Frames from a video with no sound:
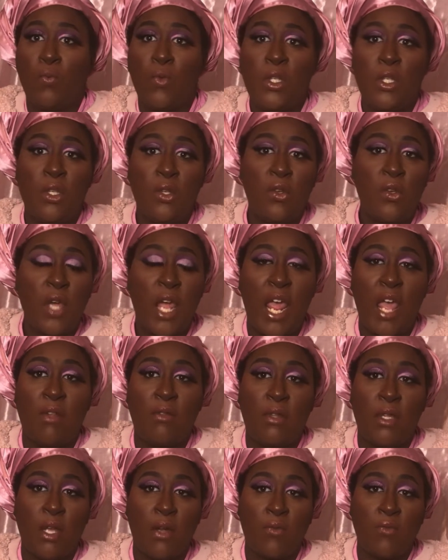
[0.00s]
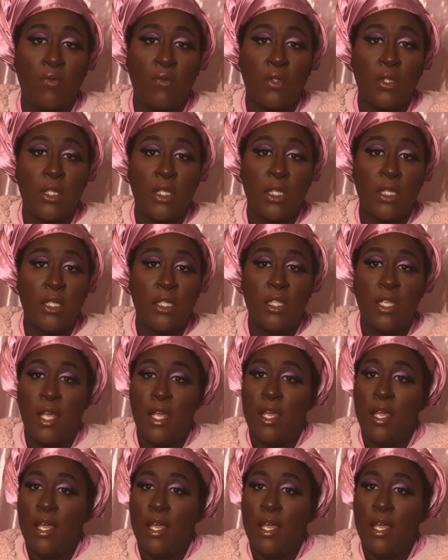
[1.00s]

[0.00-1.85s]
We do have differences,